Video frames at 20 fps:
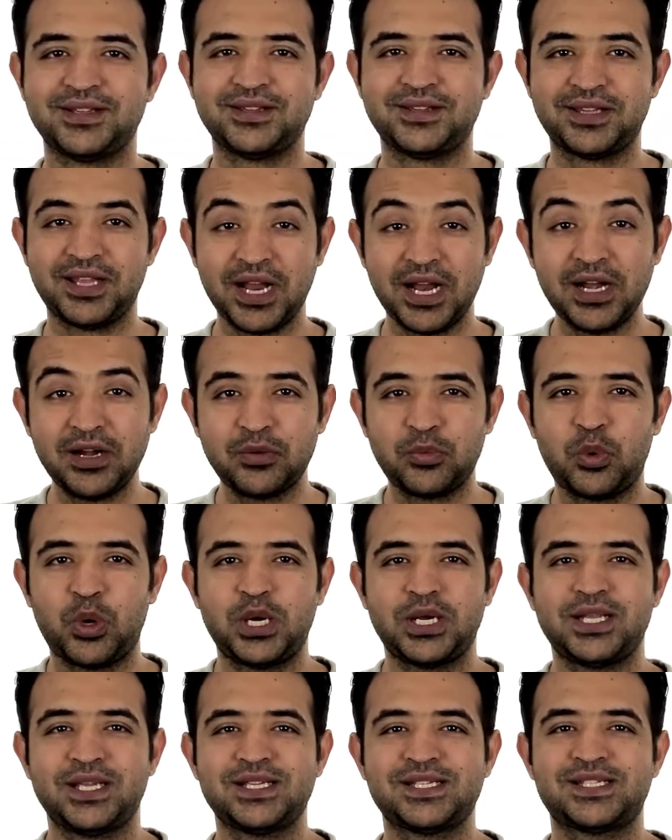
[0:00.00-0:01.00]
Third
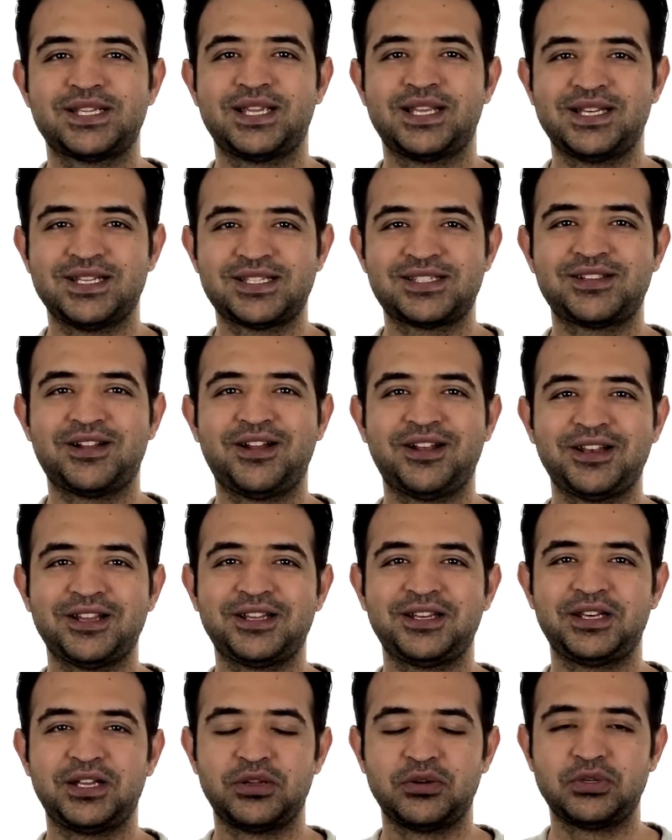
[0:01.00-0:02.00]
one is installing new